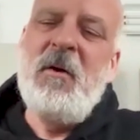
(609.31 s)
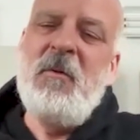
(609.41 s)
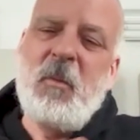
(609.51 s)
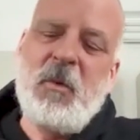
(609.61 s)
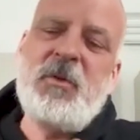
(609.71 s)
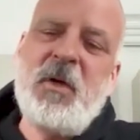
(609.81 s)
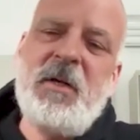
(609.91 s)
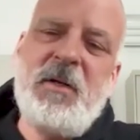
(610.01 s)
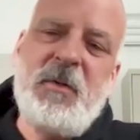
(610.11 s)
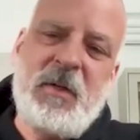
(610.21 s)
What we're
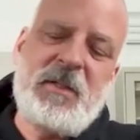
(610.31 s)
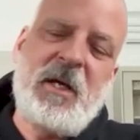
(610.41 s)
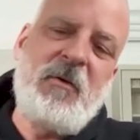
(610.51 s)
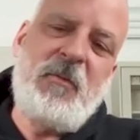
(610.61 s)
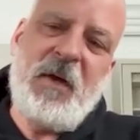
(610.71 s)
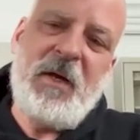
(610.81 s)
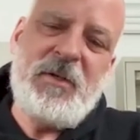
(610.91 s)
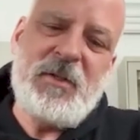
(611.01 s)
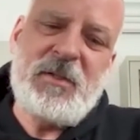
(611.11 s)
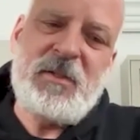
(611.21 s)
trying to do at
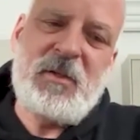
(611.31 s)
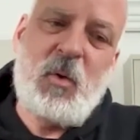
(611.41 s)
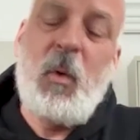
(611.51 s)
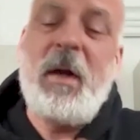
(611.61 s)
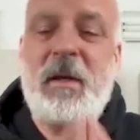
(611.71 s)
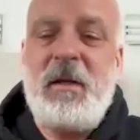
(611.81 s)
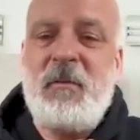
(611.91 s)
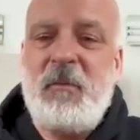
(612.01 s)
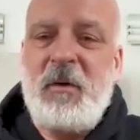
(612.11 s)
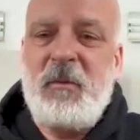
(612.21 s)
Cytophage is quite
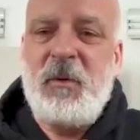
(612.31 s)
different.